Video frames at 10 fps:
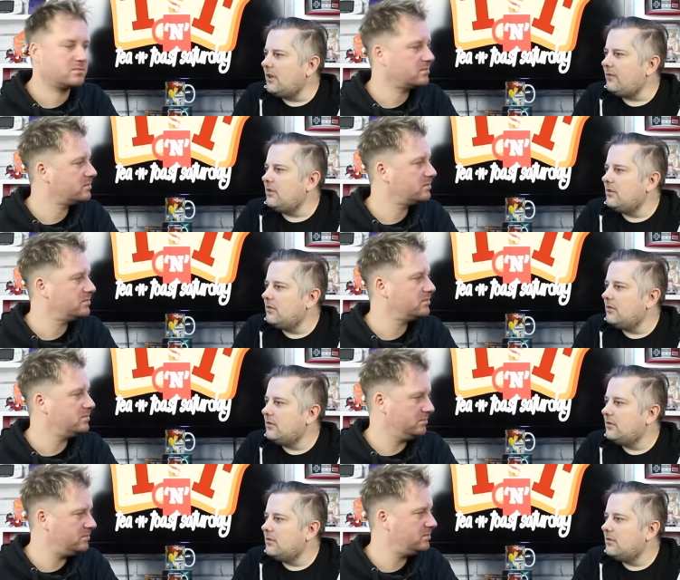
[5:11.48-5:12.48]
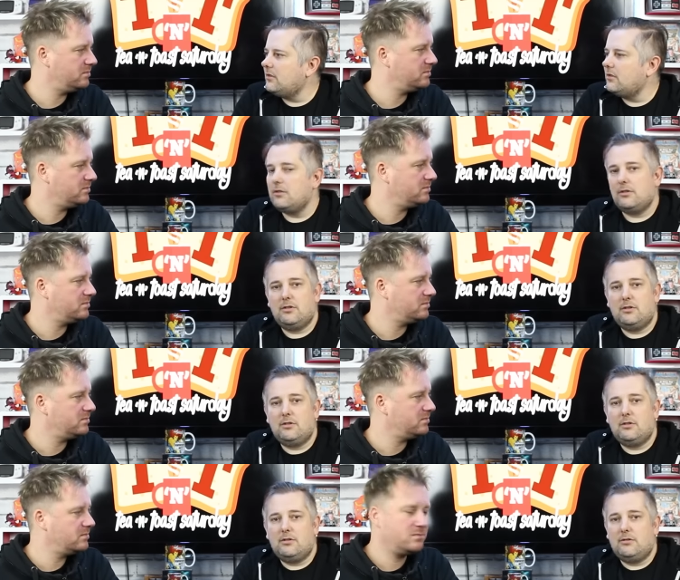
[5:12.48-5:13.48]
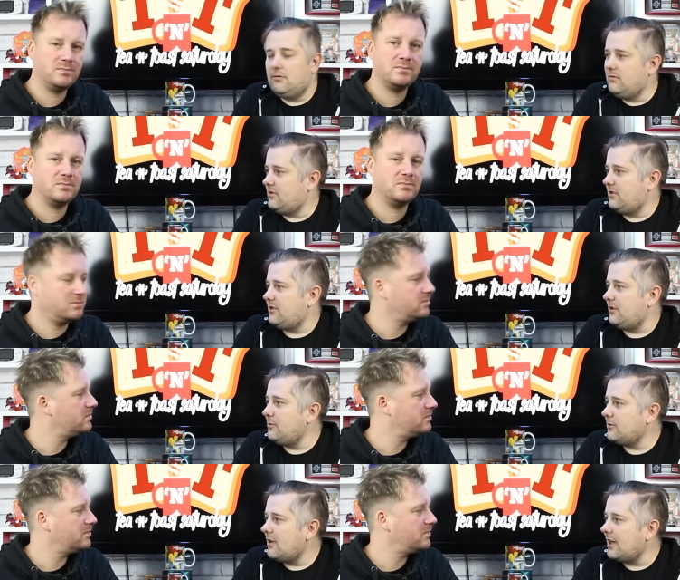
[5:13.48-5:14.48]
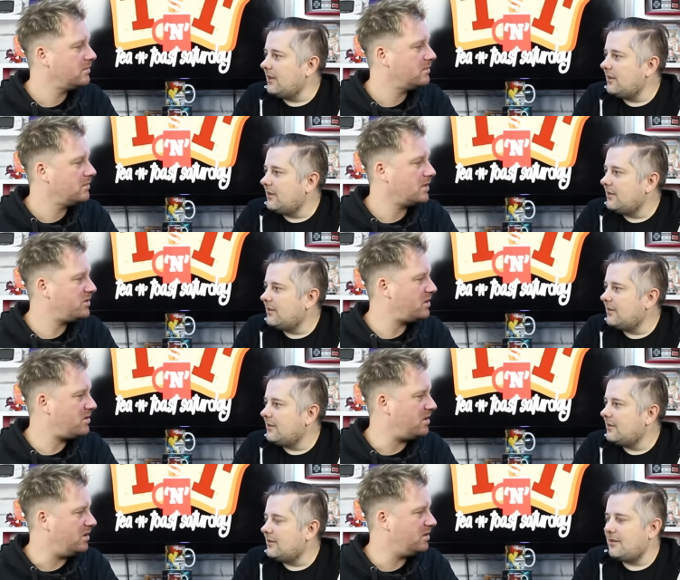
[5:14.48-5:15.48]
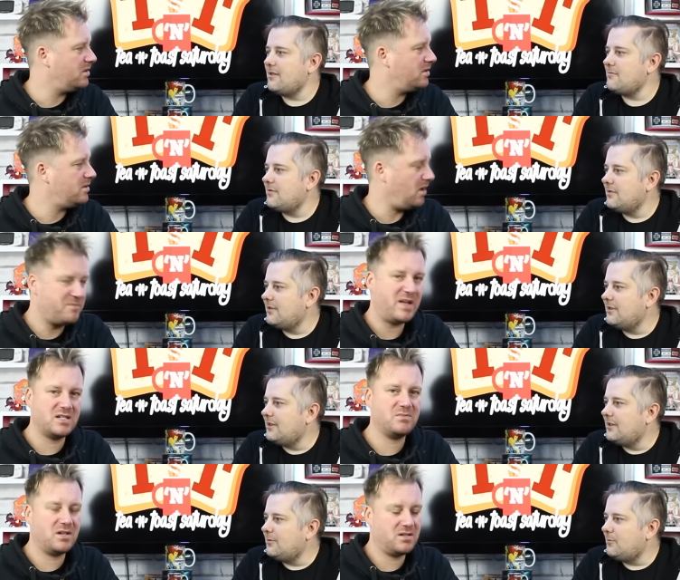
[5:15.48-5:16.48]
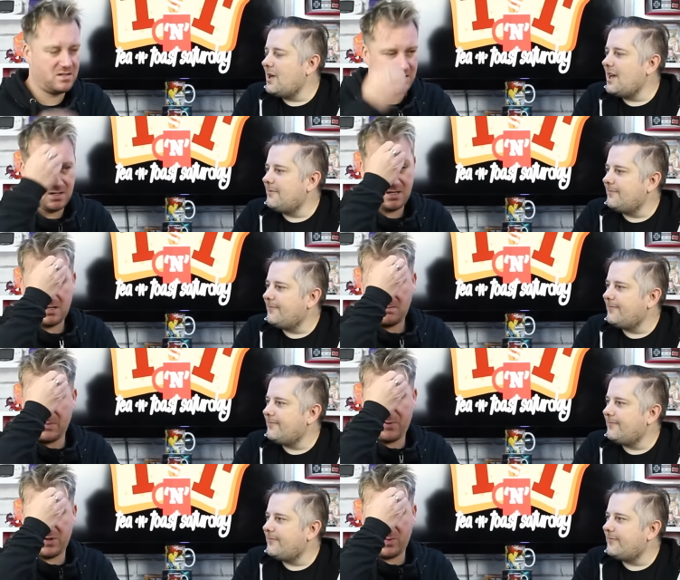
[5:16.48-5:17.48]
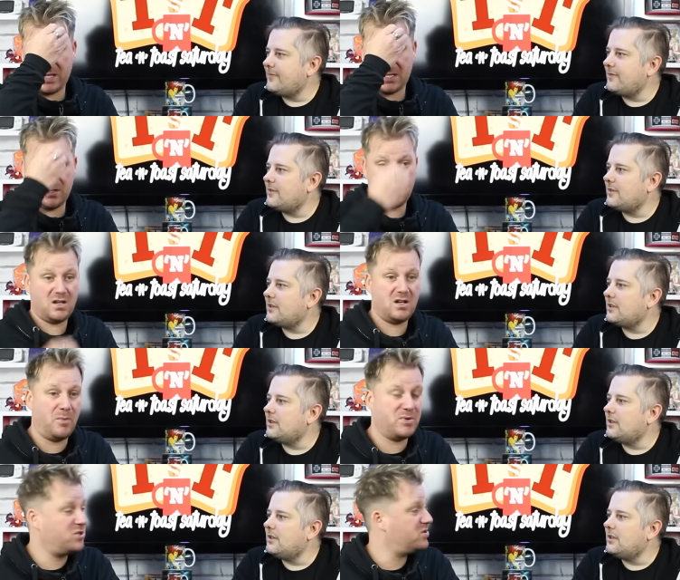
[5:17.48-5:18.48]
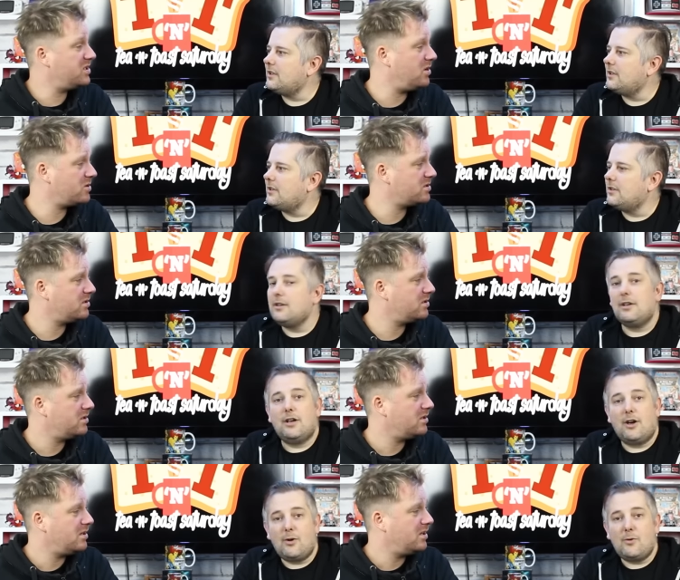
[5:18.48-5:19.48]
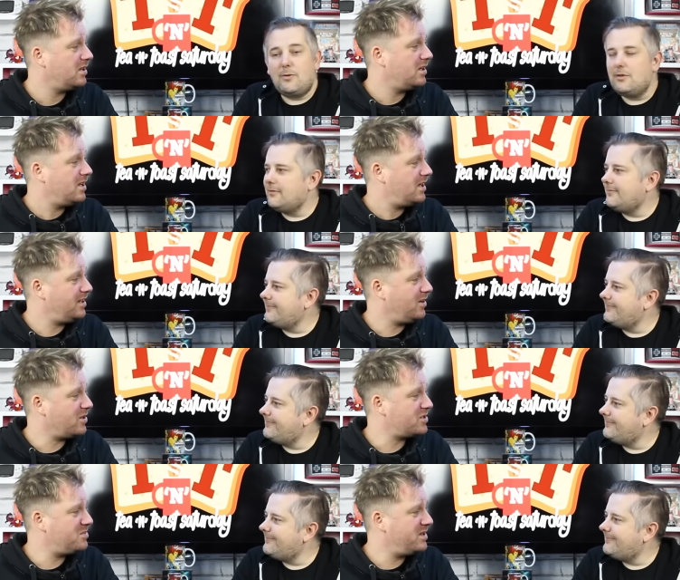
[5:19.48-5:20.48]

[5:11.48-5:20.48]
Speaker 1: Have you? Hmm? Since news, Greg? You got another? No. I've met him, yeah. Where? My brother went on the uh, Opportunity Knocks. Oh. And I got to